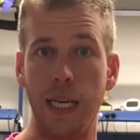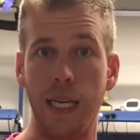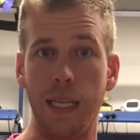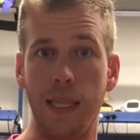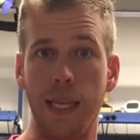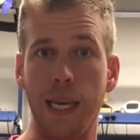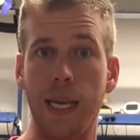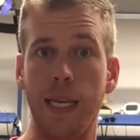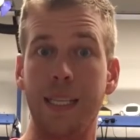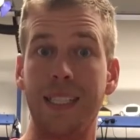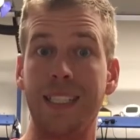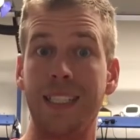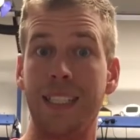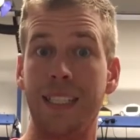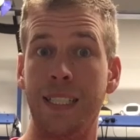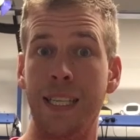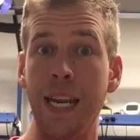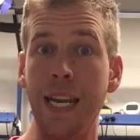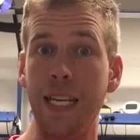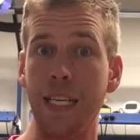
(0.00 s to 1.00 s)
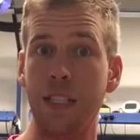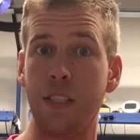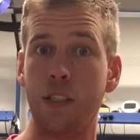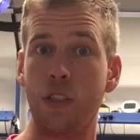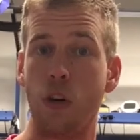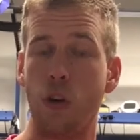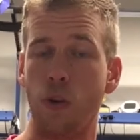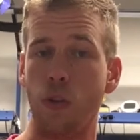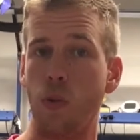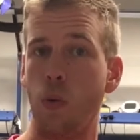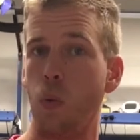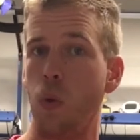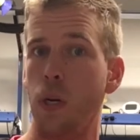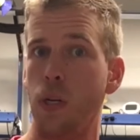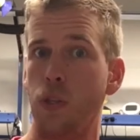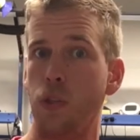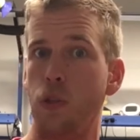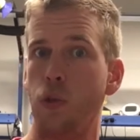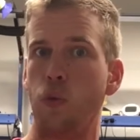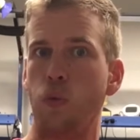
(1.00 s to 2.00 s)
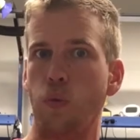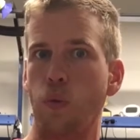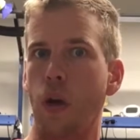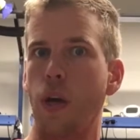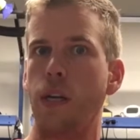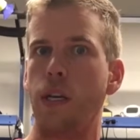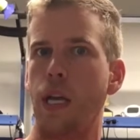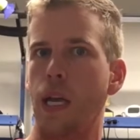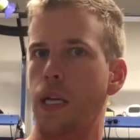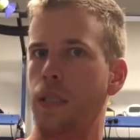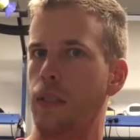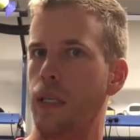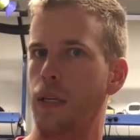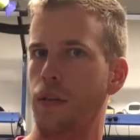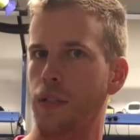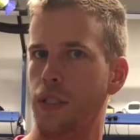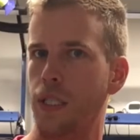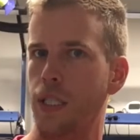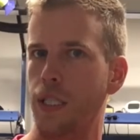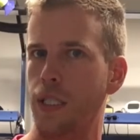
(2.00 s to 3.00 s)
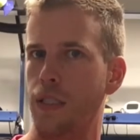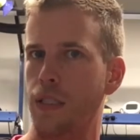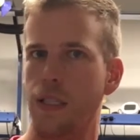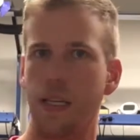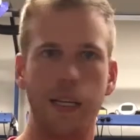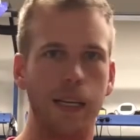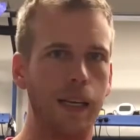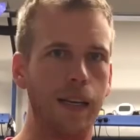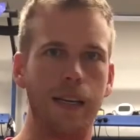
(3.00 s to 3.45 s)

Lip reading: in that states are the ones who run LLCs,